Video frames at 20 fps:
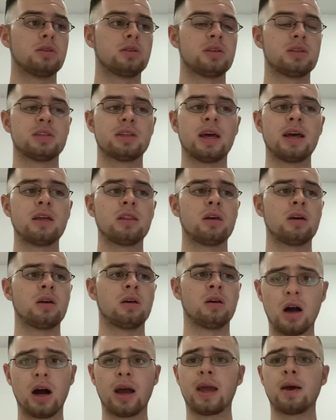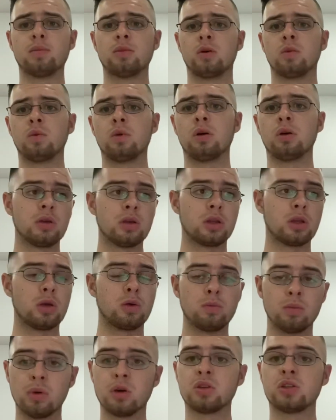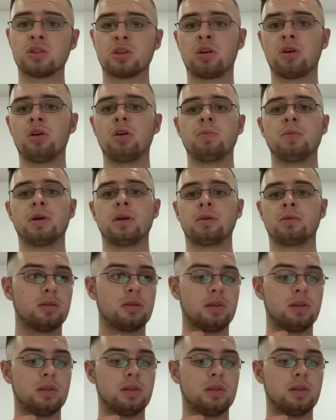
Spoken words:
to say that I am the one, you must start me.